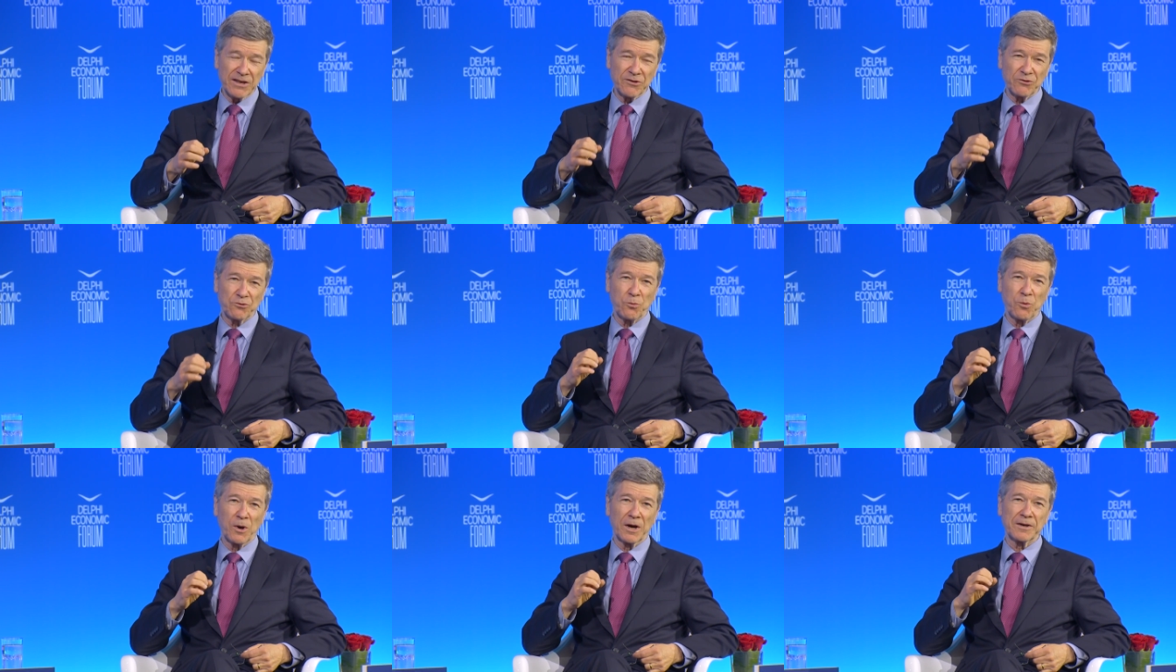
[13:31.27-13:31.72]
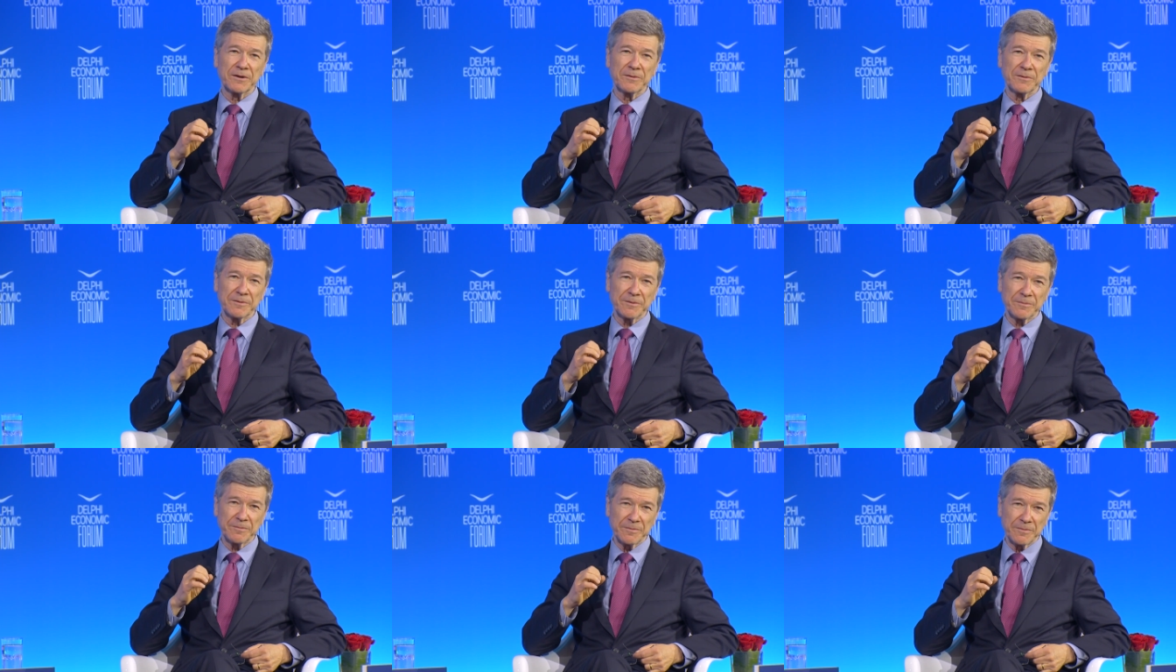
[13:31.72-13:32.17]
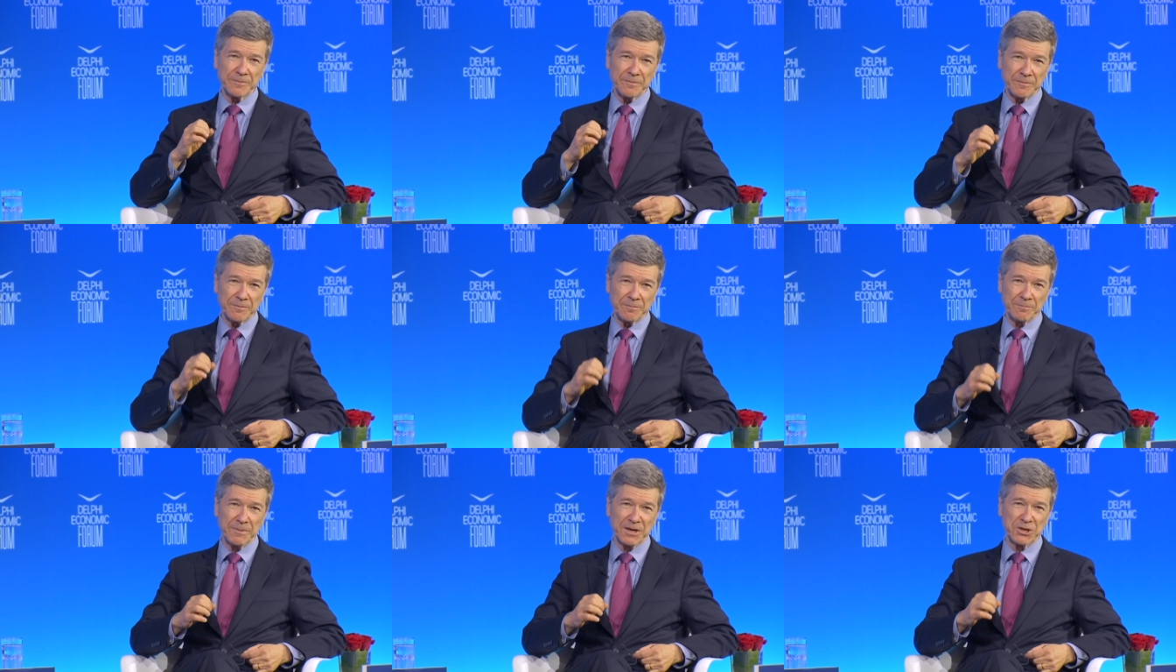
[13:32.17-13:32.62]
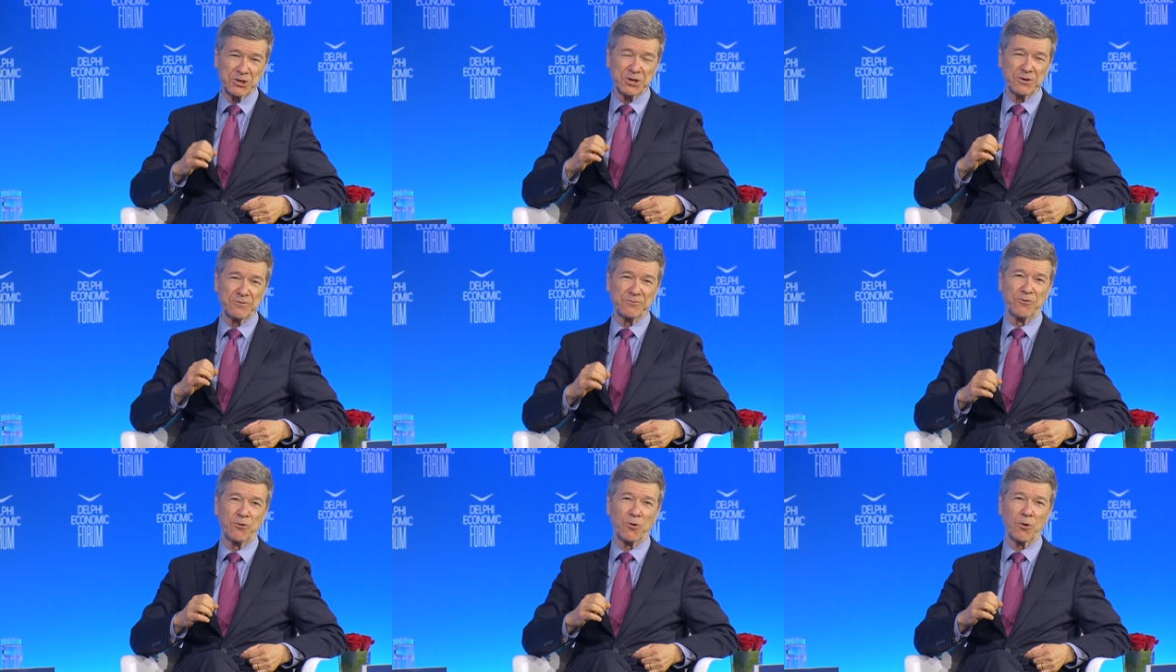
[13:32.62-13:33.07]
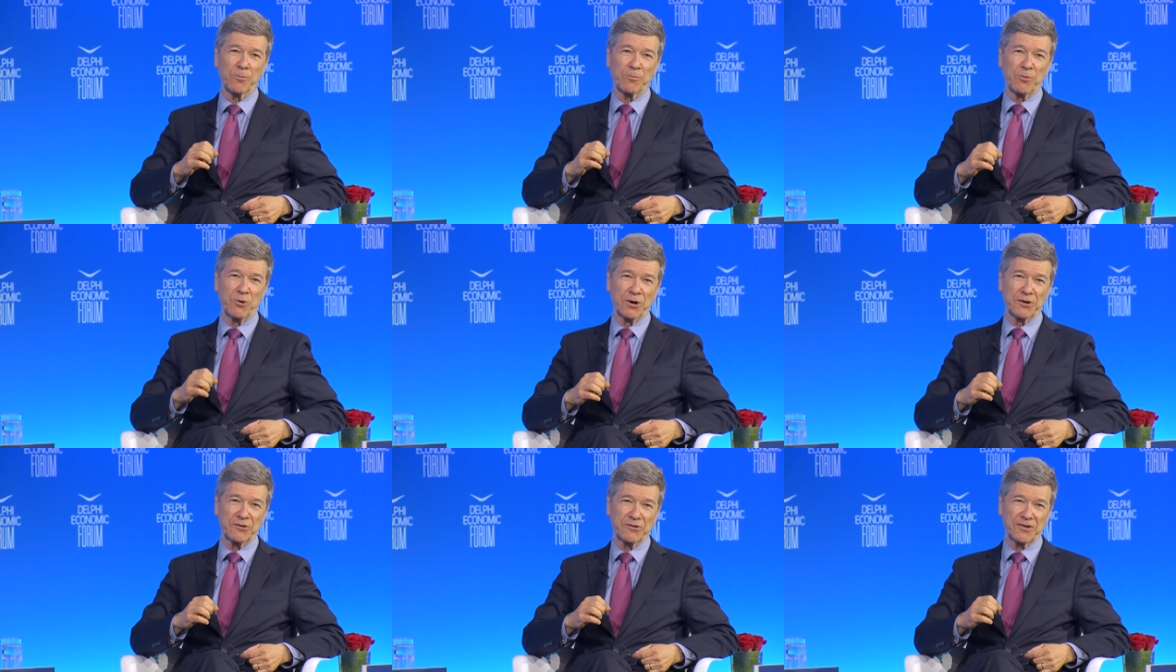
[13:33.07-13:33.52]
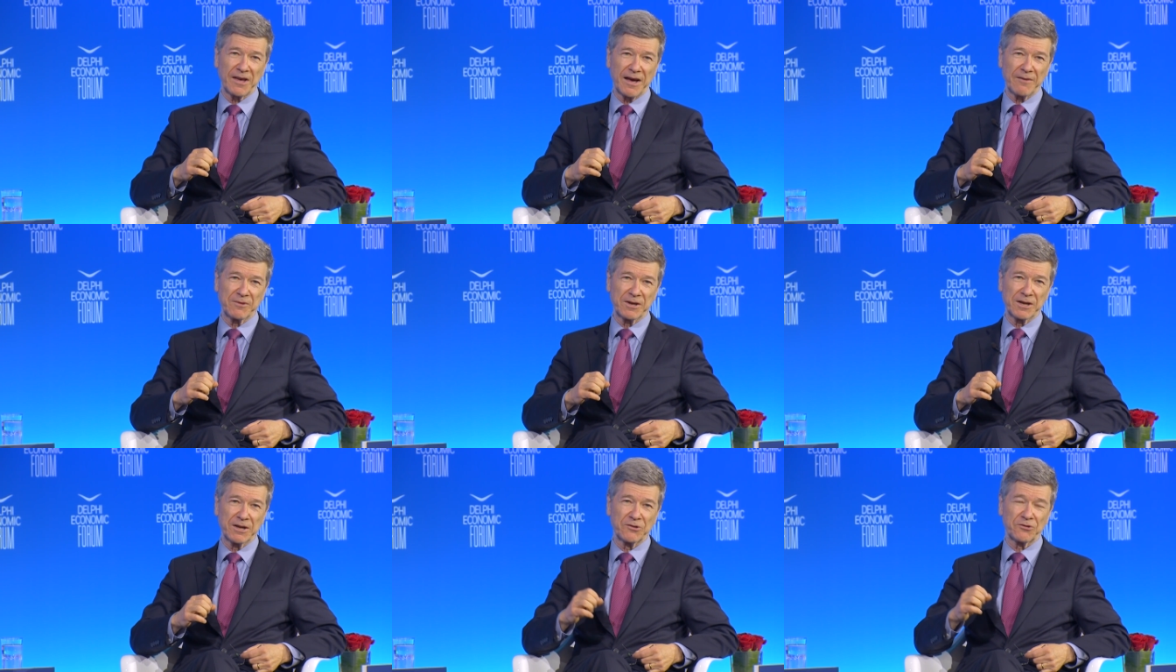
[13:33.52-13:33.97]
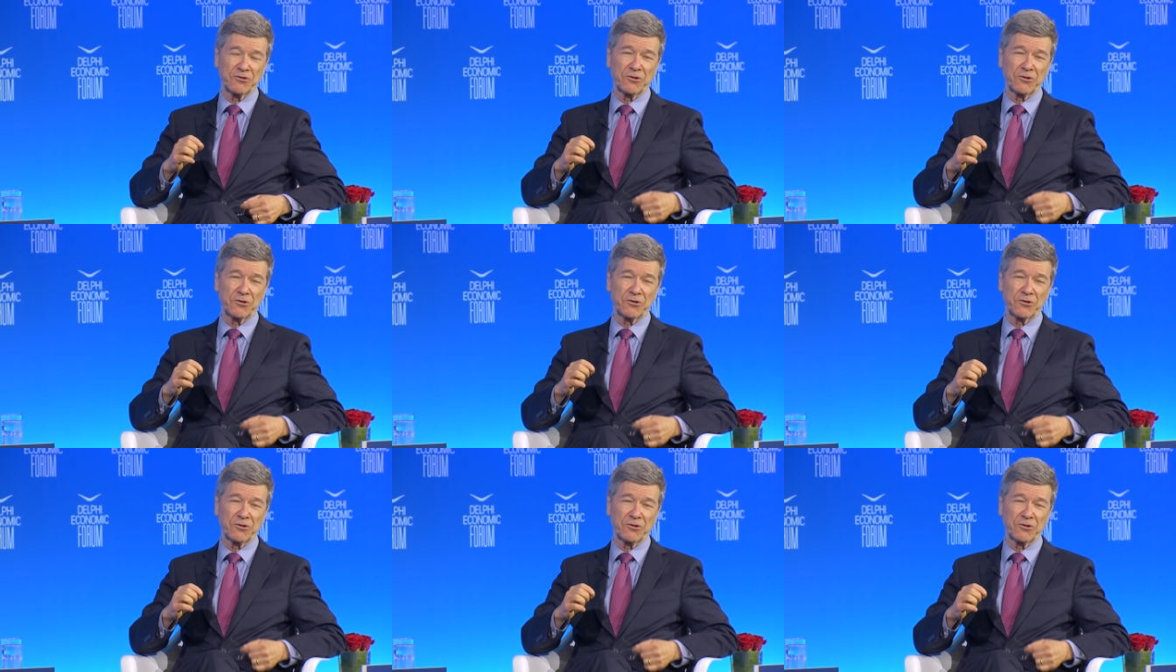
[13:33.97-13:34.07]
is what Mission 4.7 is.